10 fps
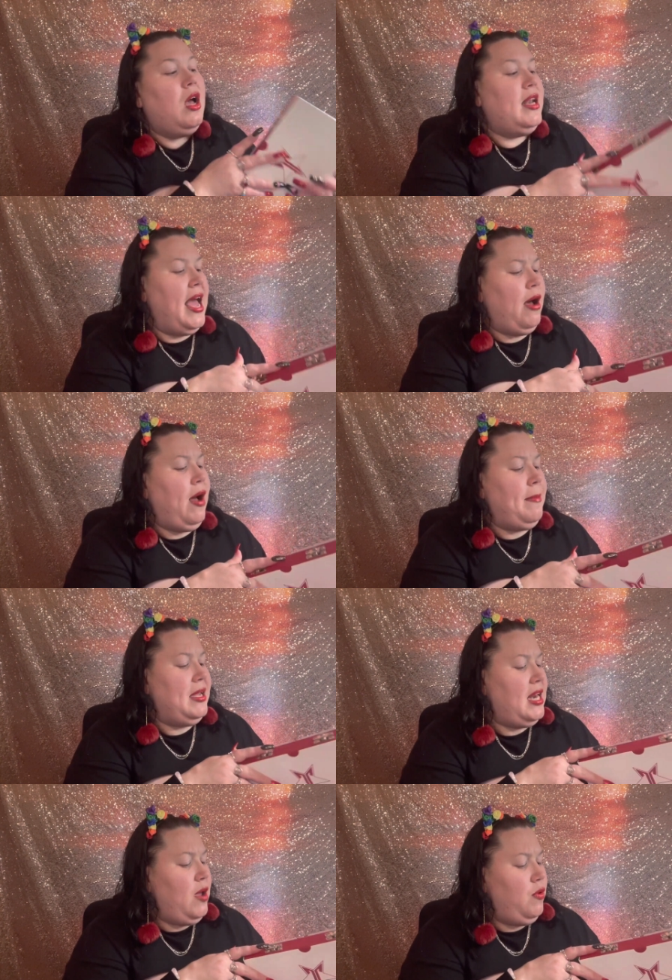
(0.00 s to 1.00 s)
Now, I
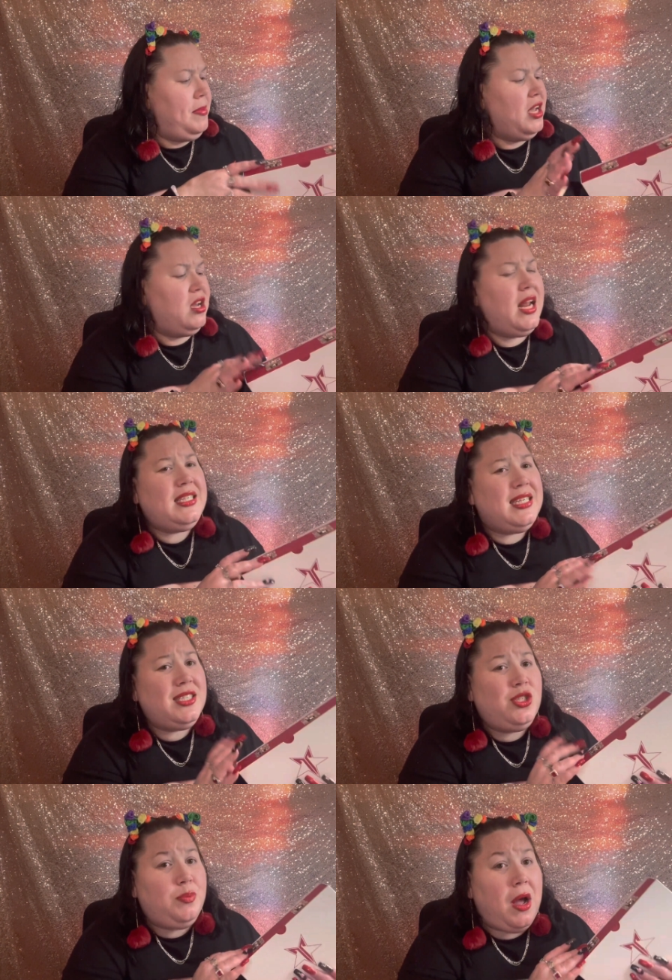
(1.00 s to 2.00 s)
mean, it would be a good idea
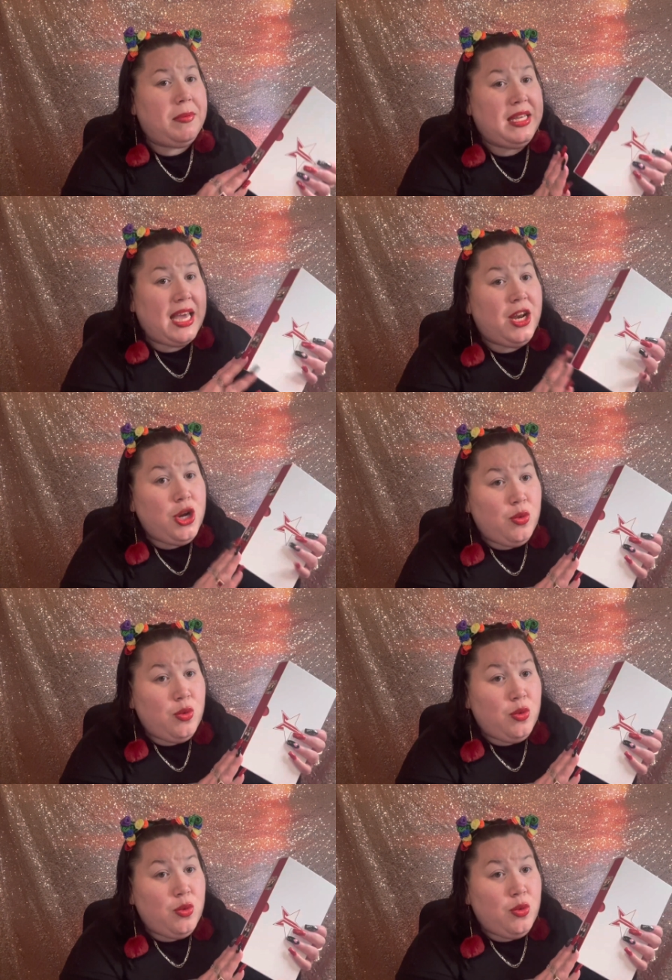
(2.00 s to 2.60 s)
to probably get a new